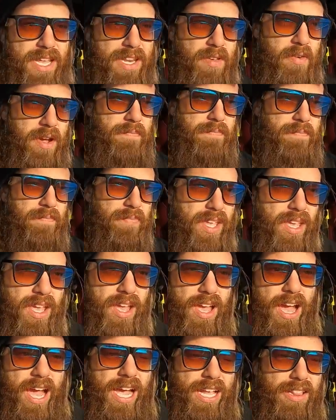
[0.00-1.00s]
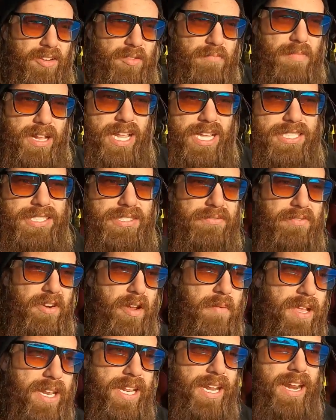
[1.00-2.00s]
anyway, I learned my lesson
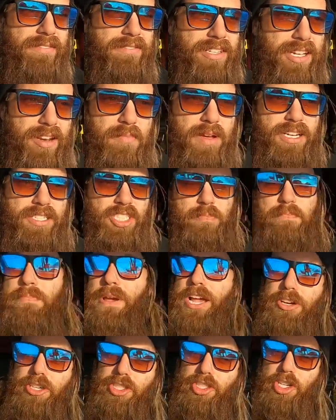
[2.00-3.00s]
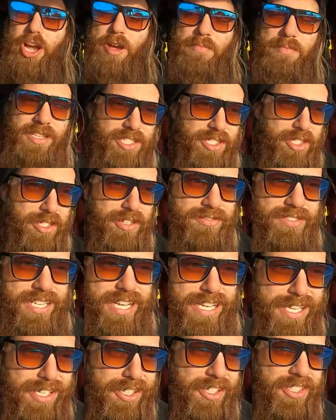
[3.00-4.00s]
from it, and I've done a much better job this year of
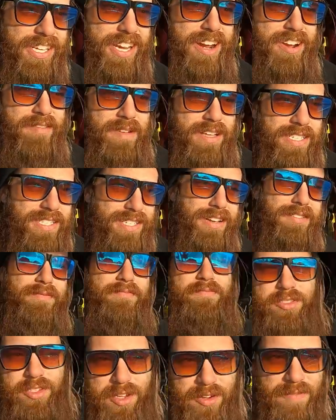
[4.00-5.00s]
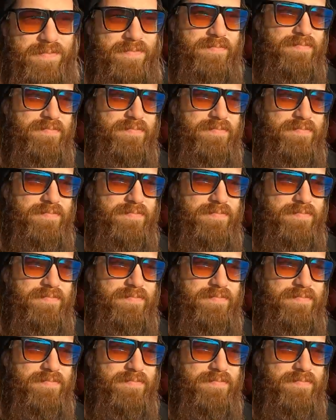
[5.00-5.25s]
taking good care of myself. So